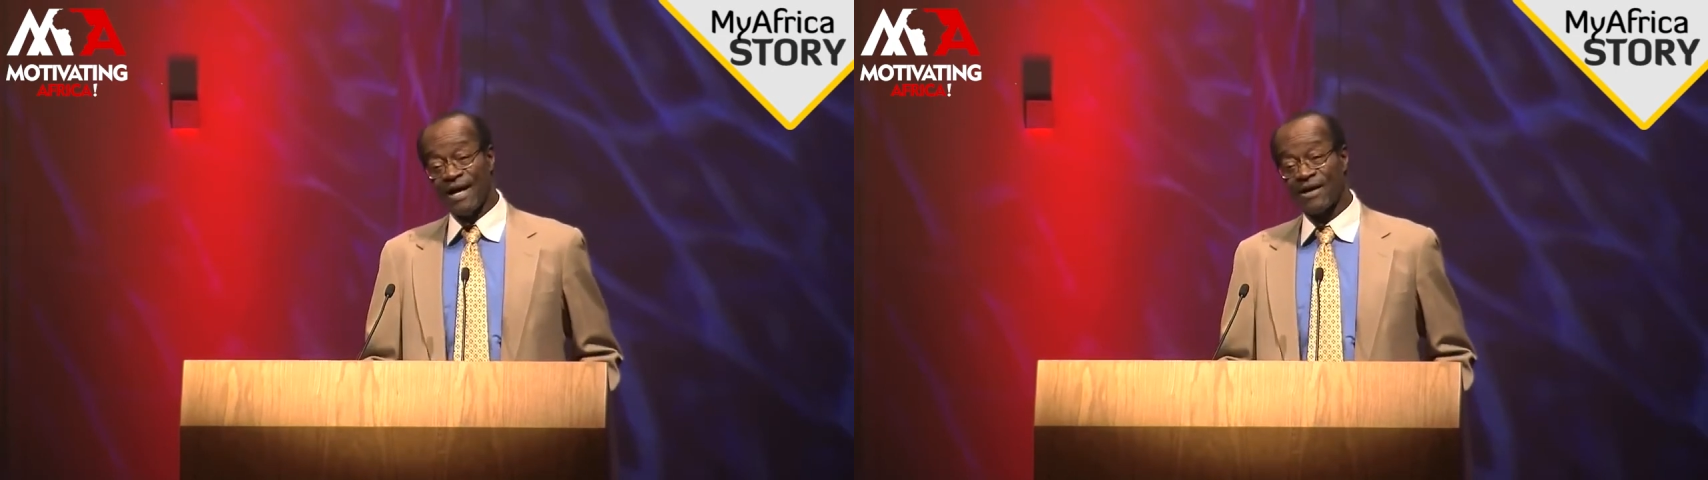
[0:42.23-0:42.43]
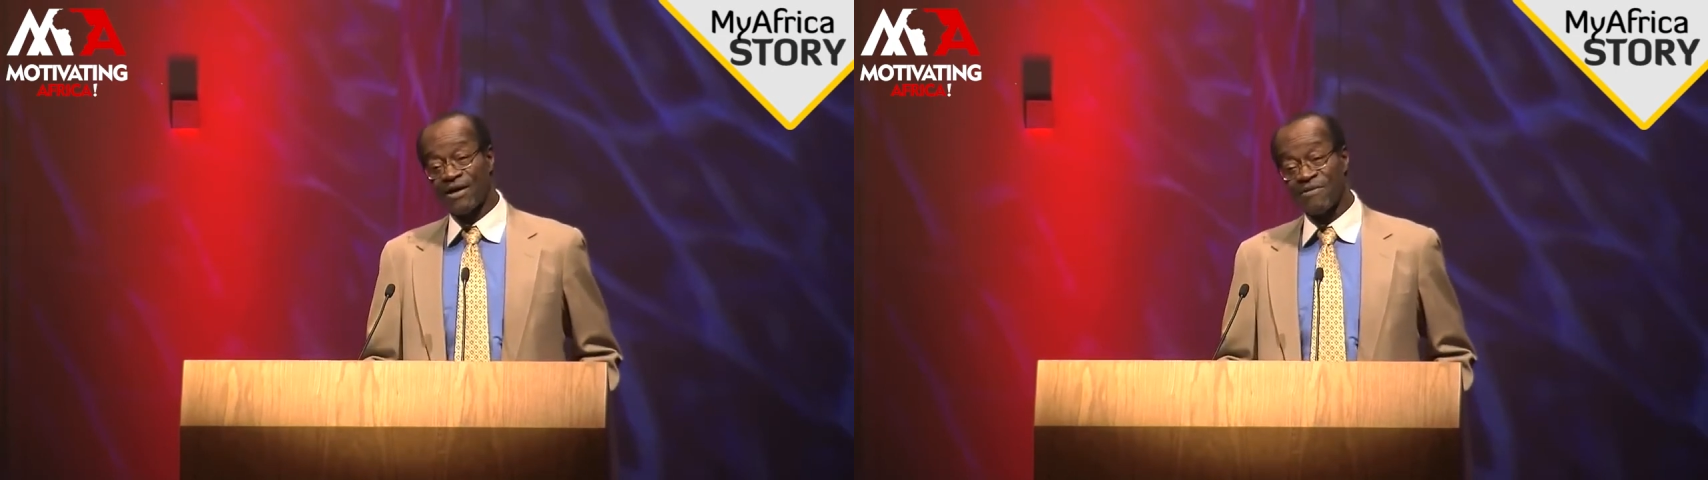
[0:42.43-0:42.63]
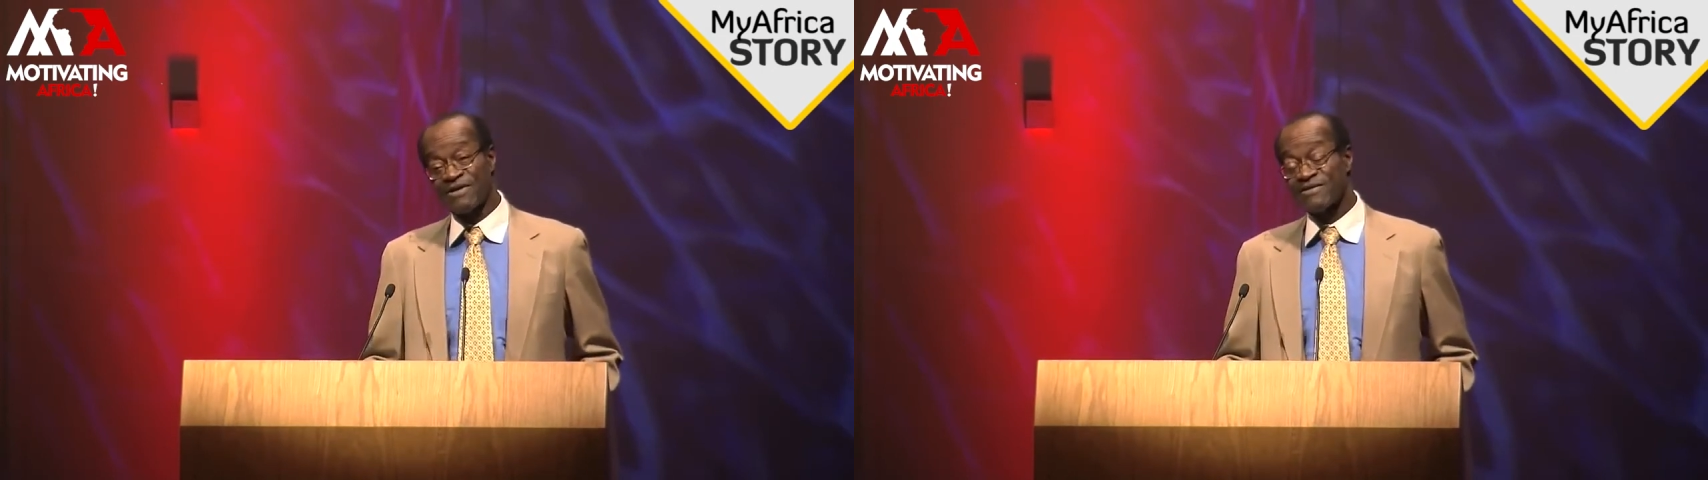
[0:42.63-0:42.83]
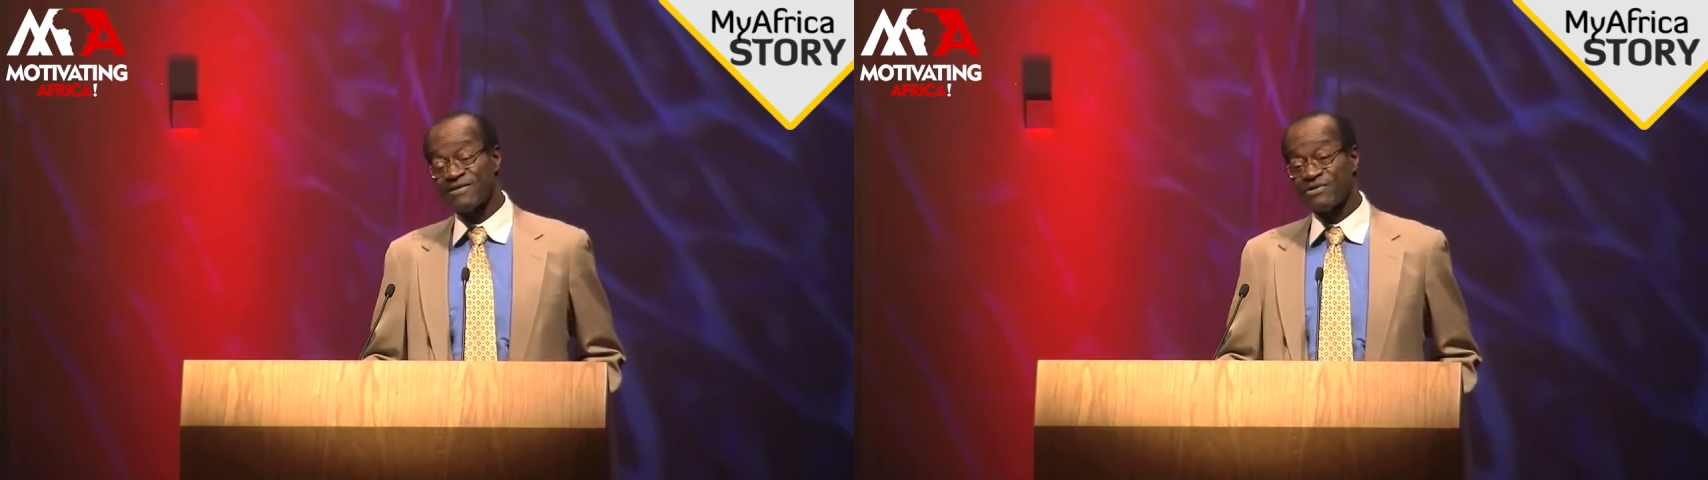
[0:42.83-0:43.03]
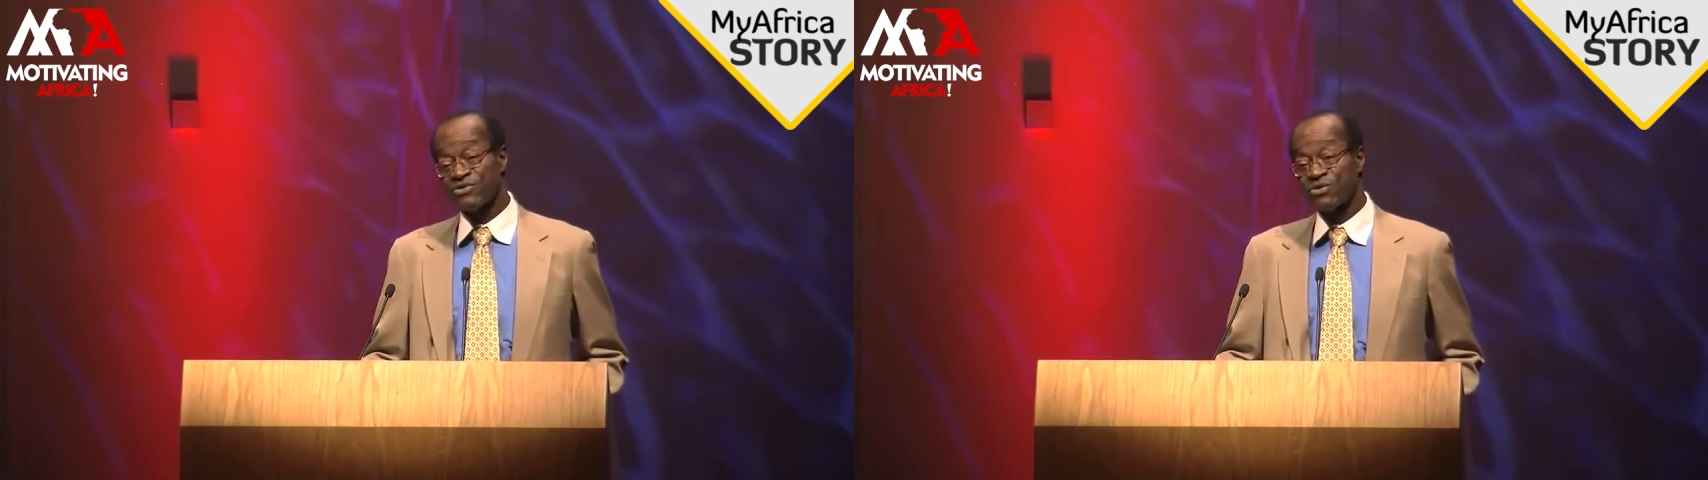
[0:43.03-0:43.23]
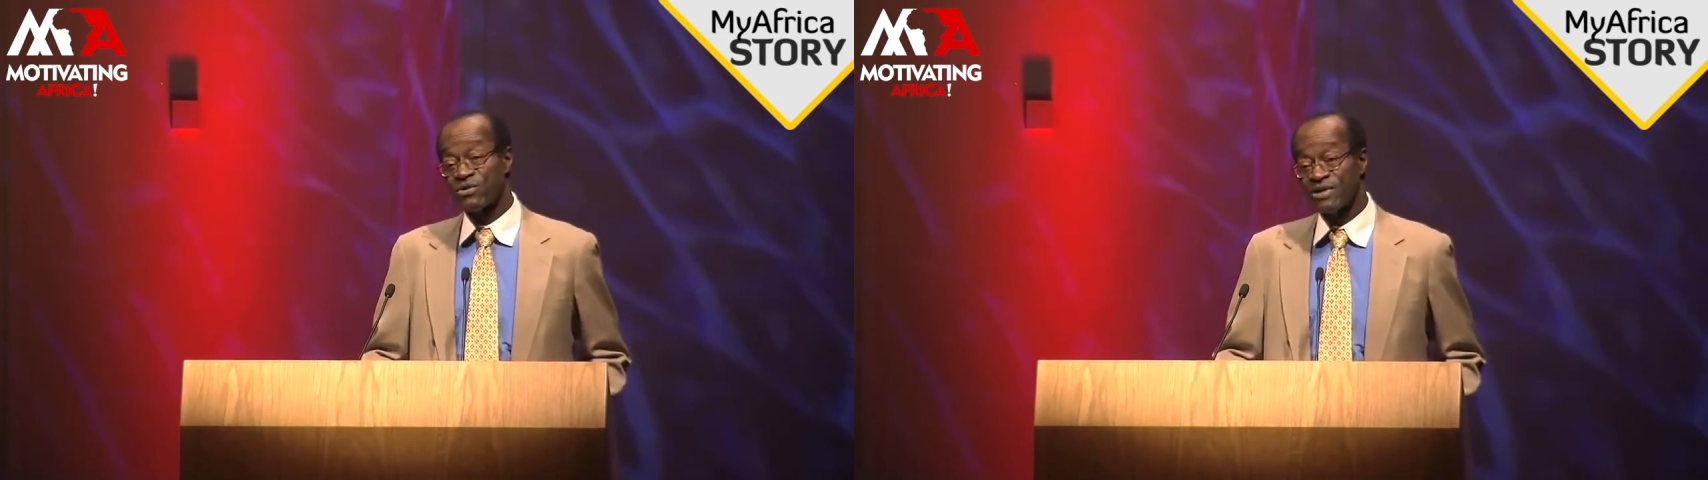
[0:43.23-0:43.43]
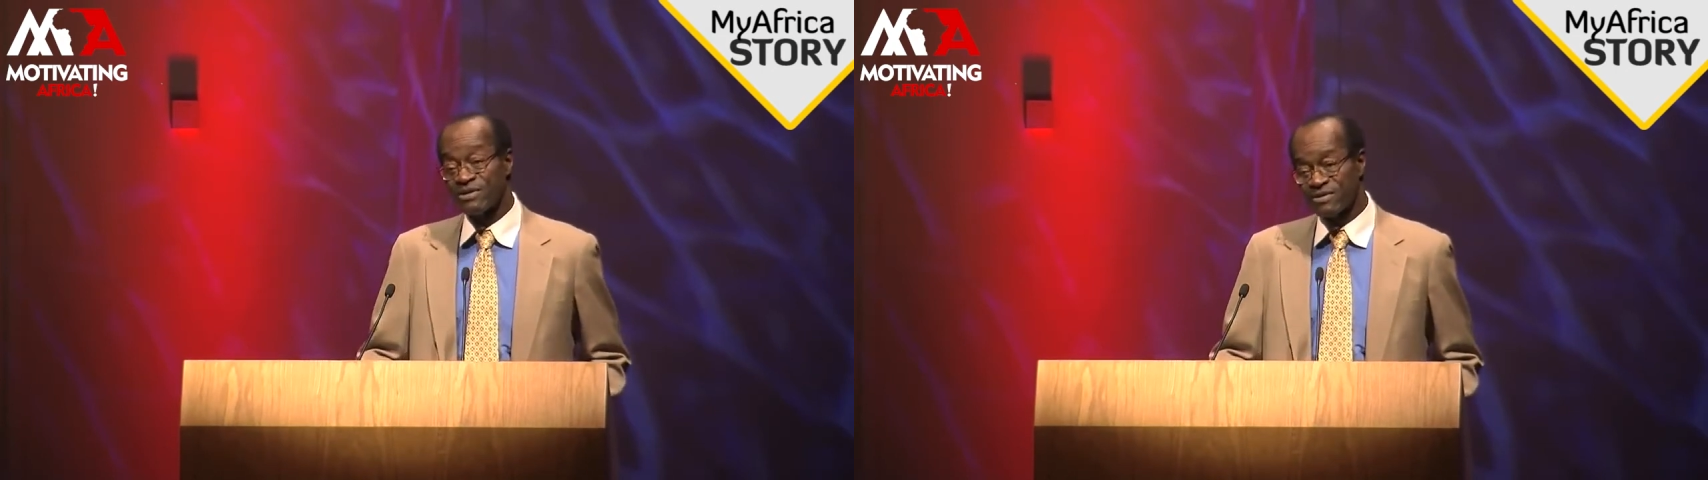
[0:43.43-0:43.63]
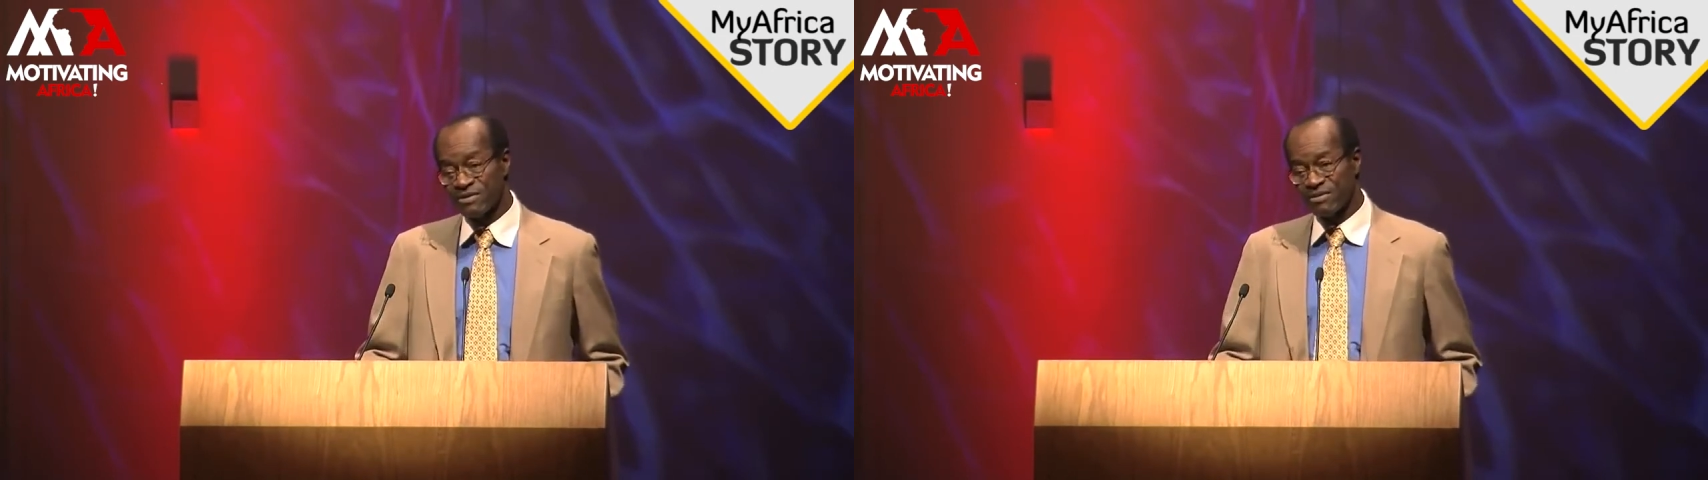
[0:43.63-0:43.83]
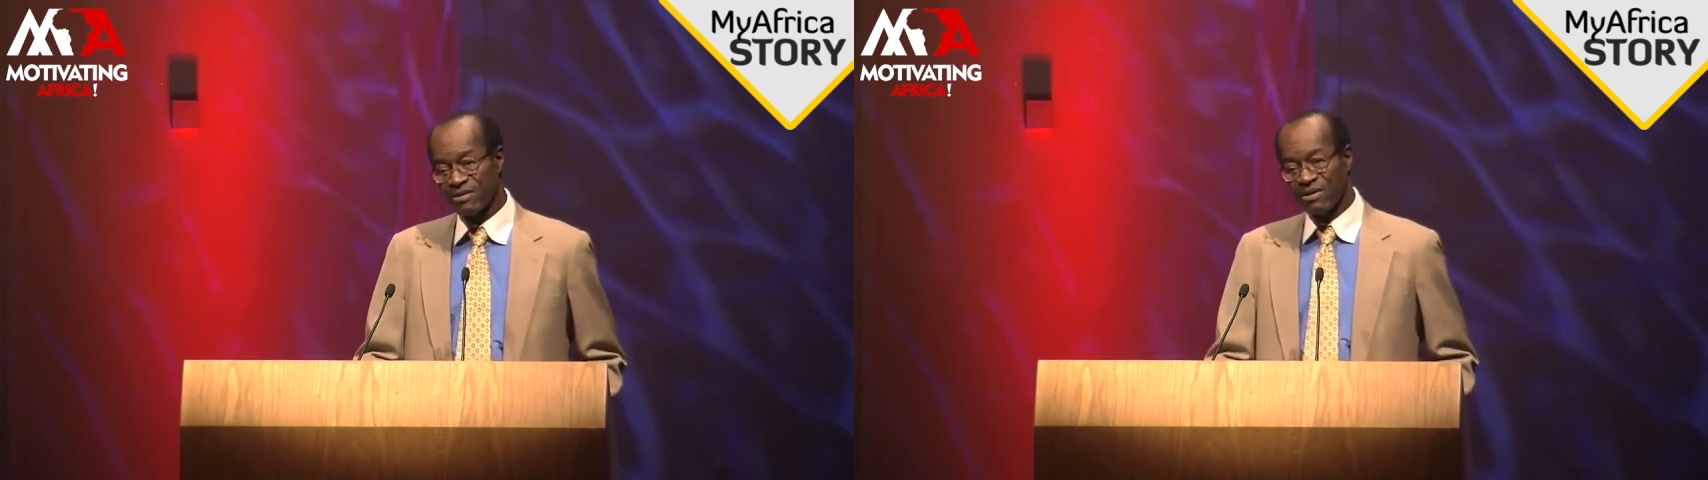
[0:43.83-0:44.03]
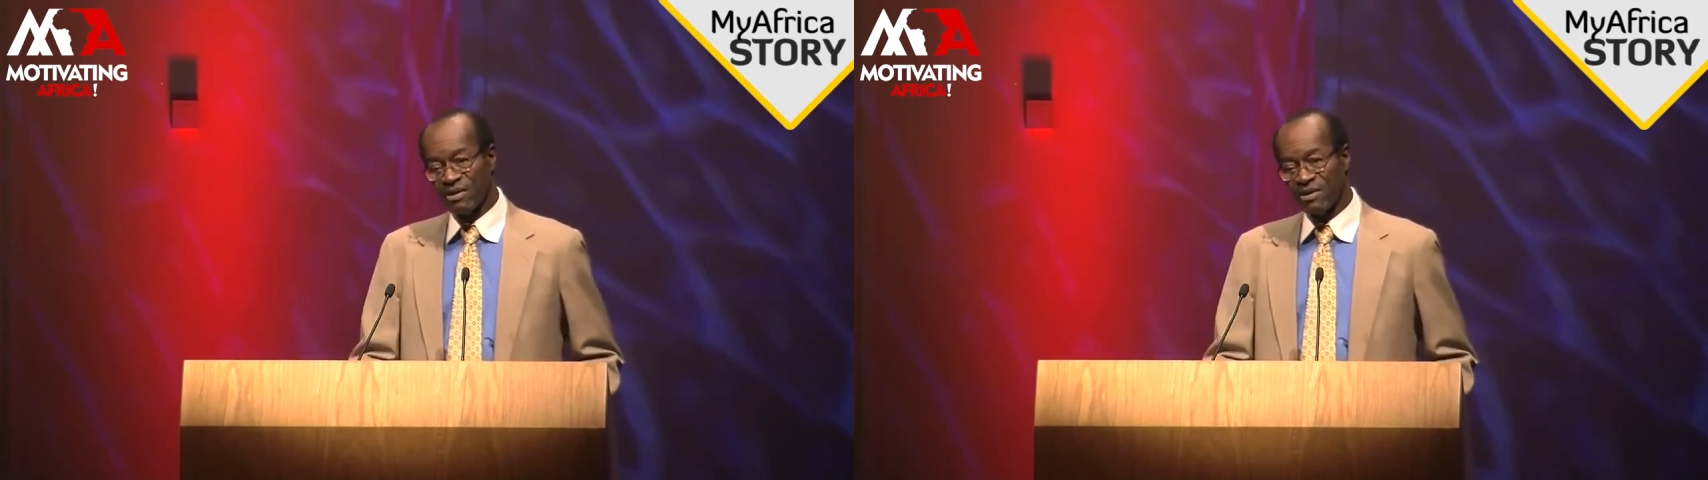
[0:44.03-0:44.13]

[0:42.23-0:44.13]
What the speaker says: economic success stories.